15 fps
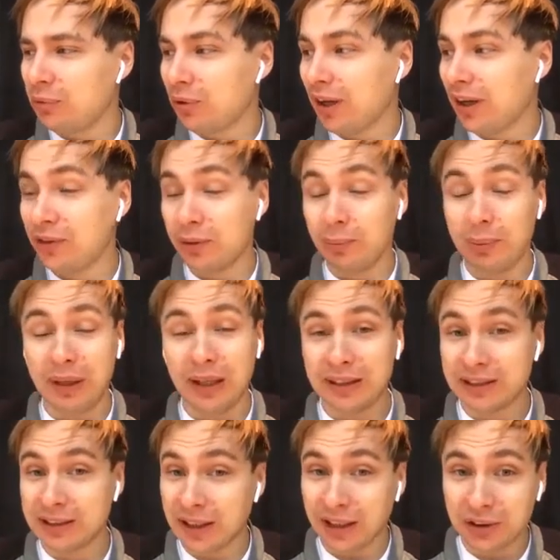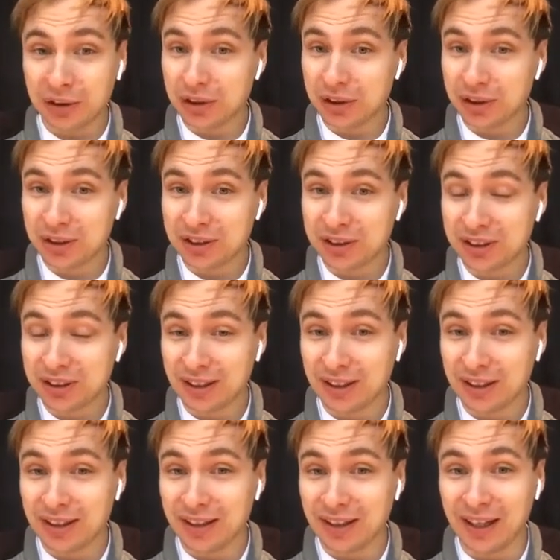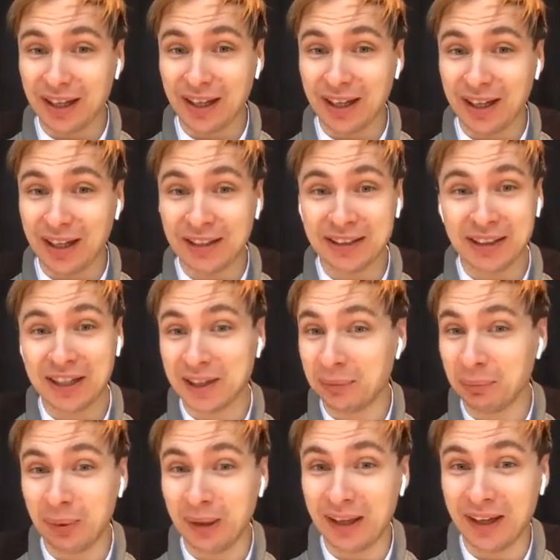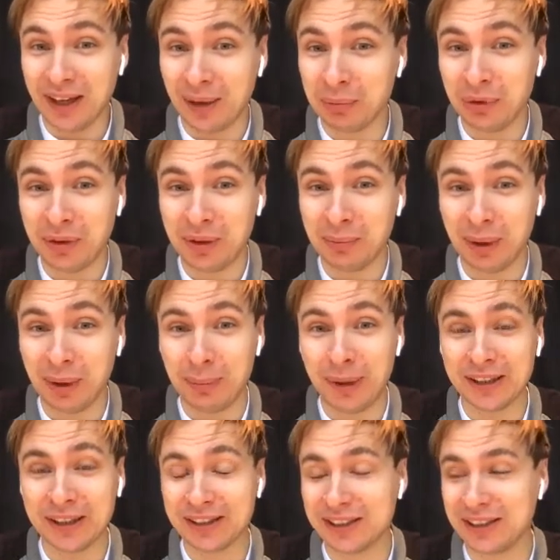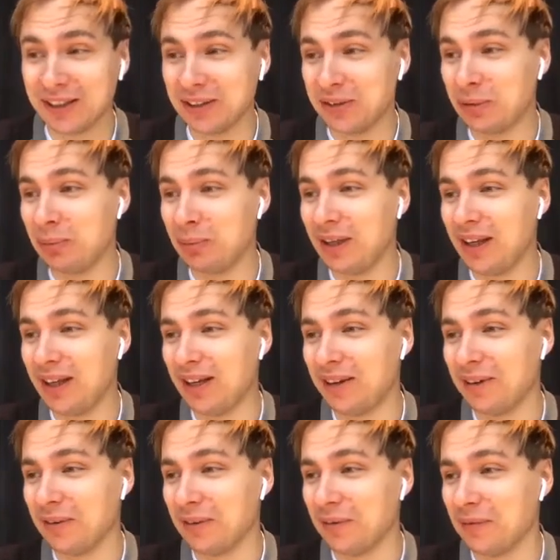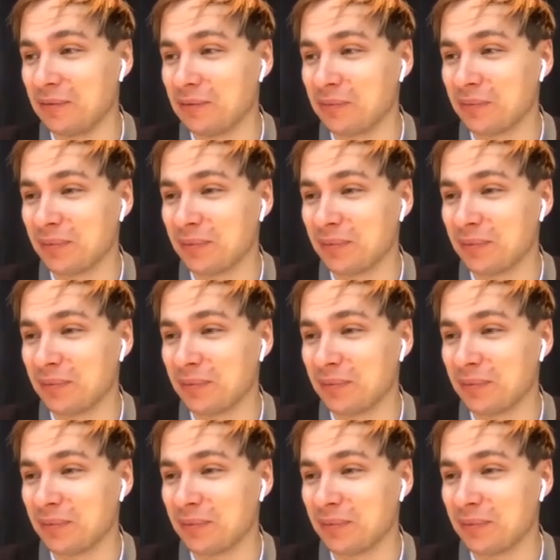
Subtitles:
I'm trying to be as conscious as I can be. I'm doing my best to be